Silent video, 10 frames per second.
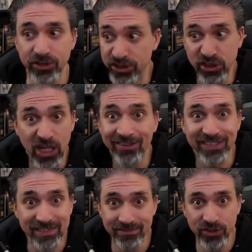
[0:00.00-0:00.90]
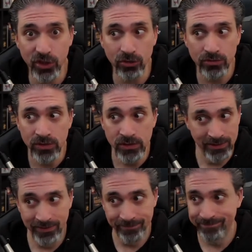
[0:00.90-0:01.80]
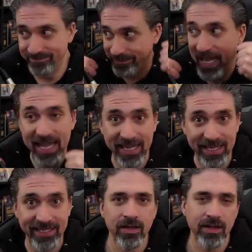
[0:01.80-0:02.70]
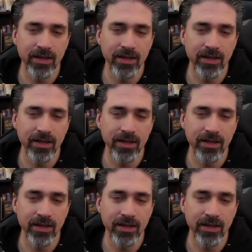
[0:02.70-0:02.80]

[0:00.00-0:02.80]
She just loves it. So, yay.